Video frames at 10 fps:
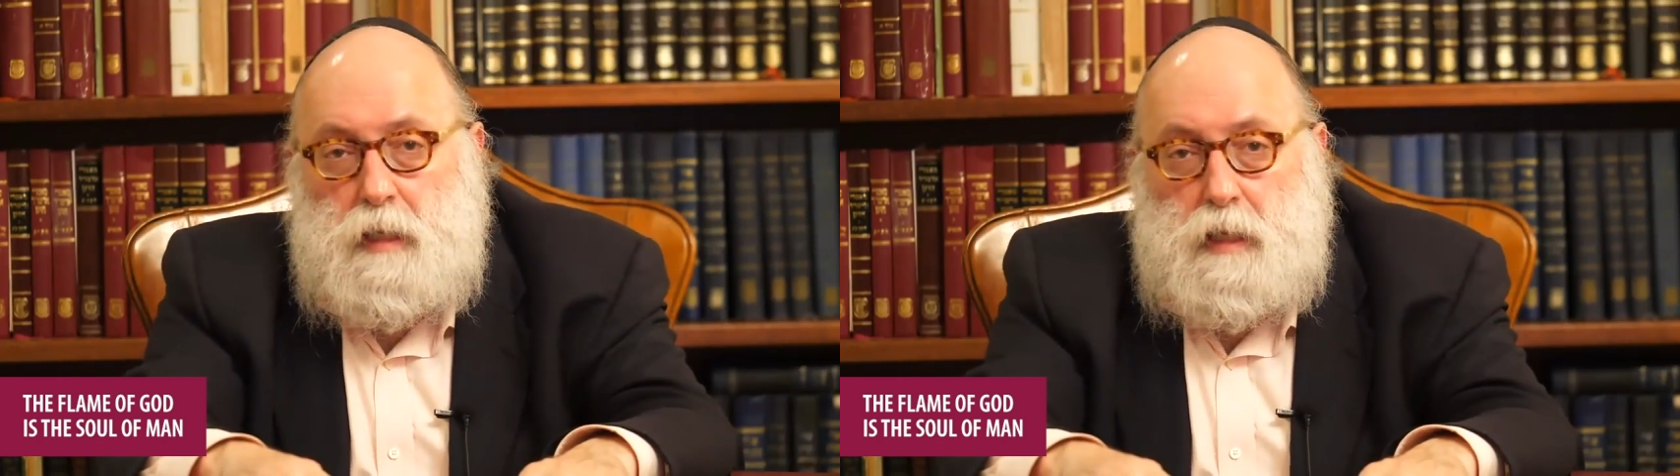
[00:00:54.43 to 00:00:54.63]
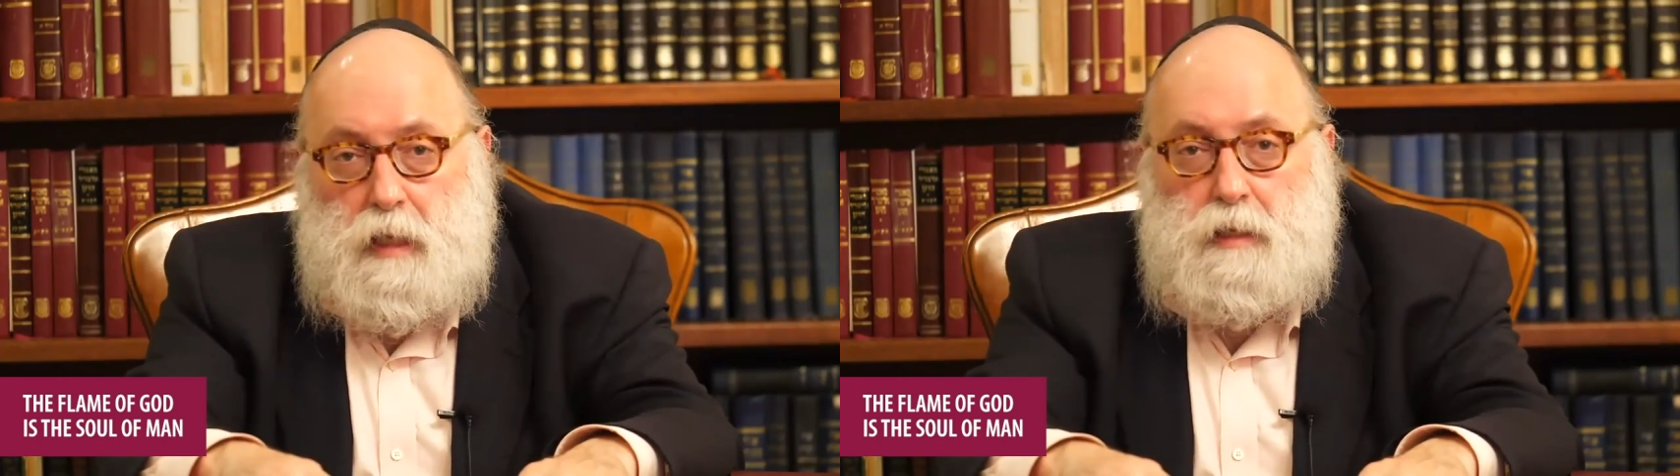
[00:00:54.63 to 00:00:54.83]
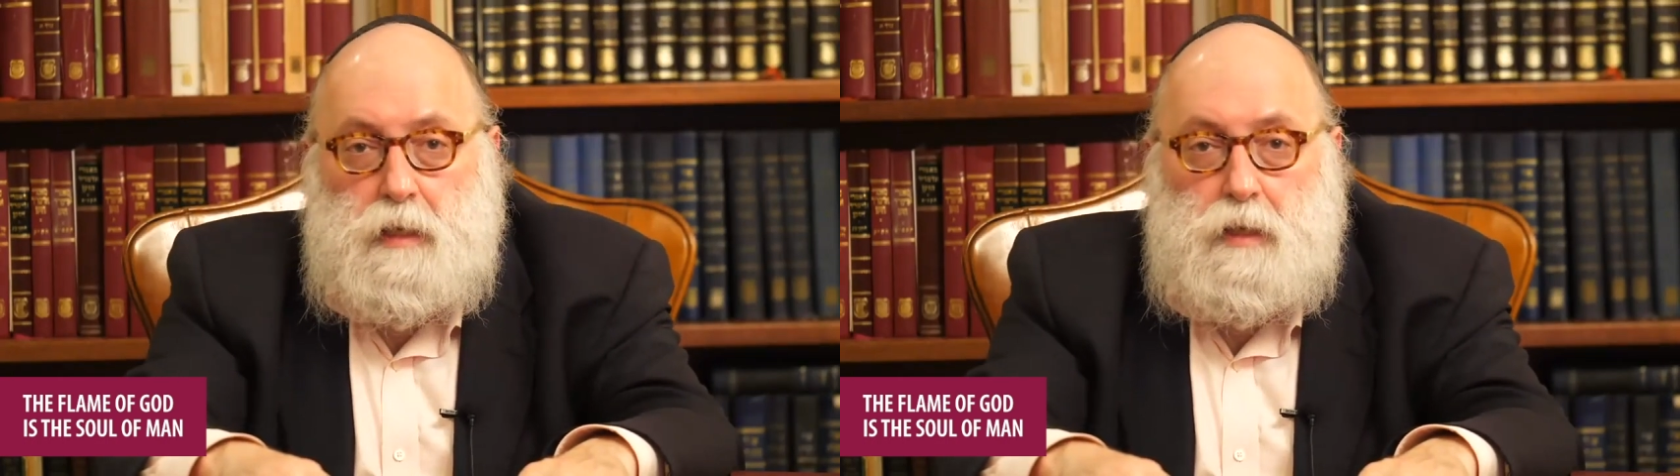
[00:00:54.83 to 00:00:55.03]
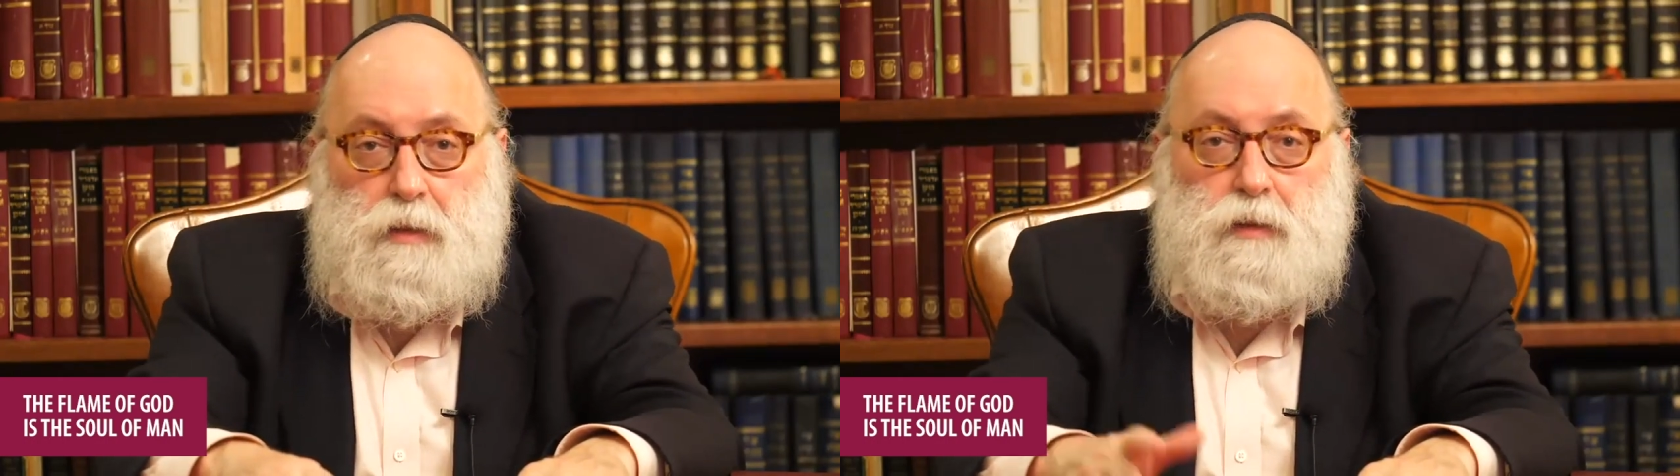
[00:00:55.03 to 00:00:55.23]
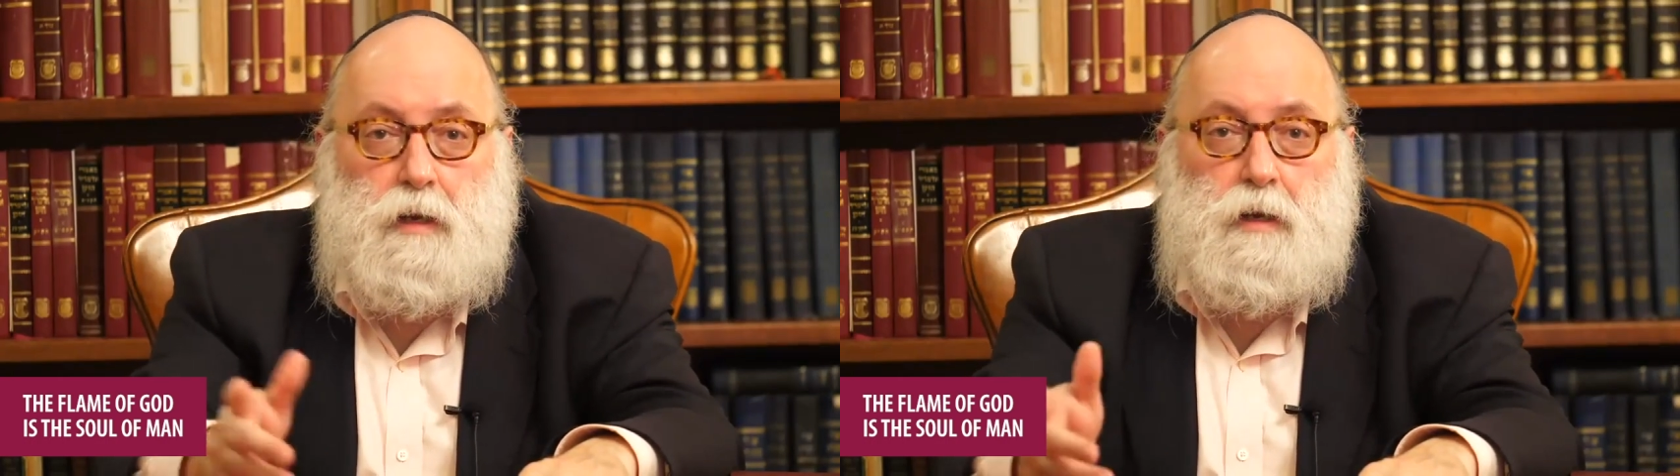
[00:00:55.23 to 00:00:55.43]
in
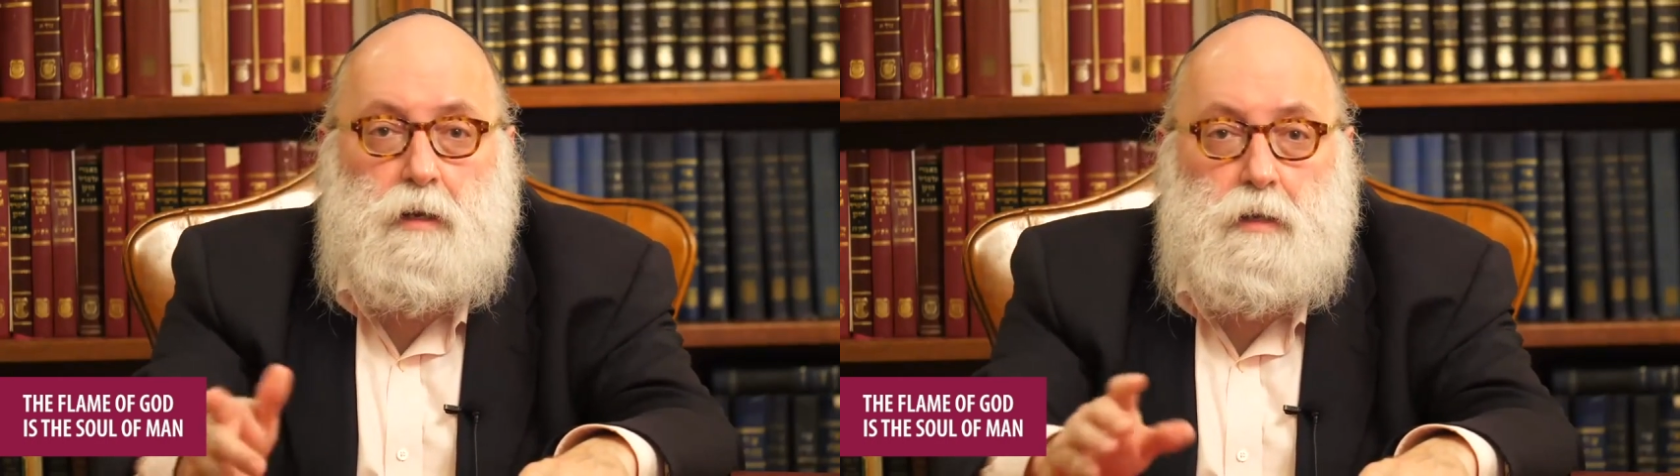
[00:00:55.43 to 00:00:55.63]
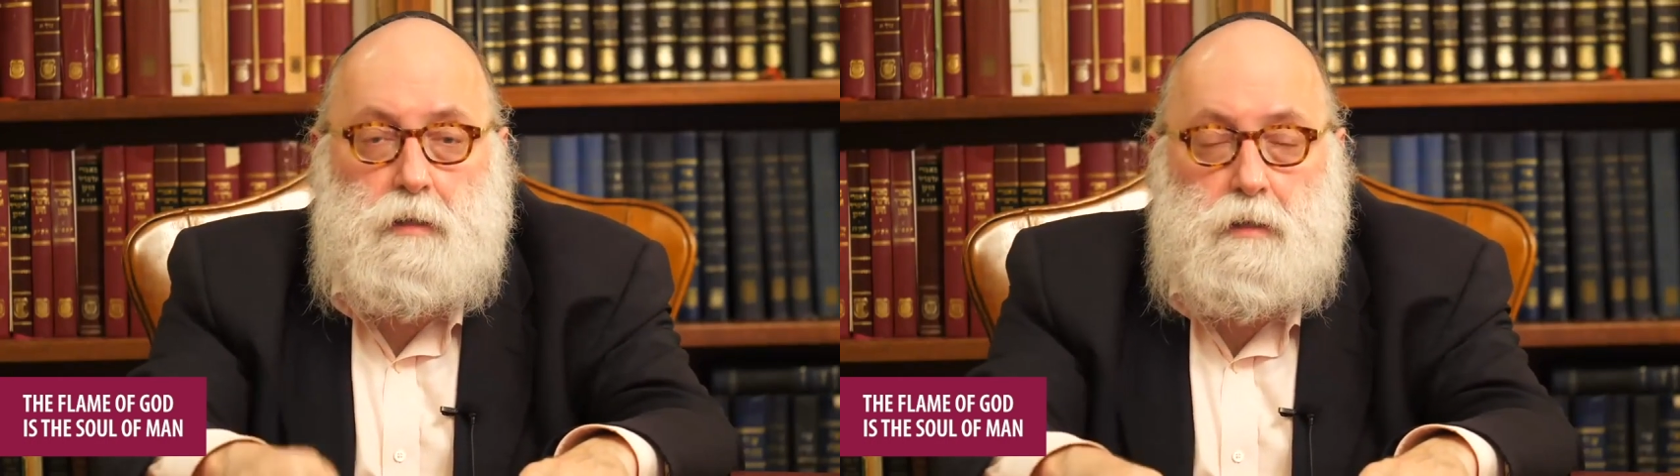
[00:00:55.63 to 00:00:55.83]
the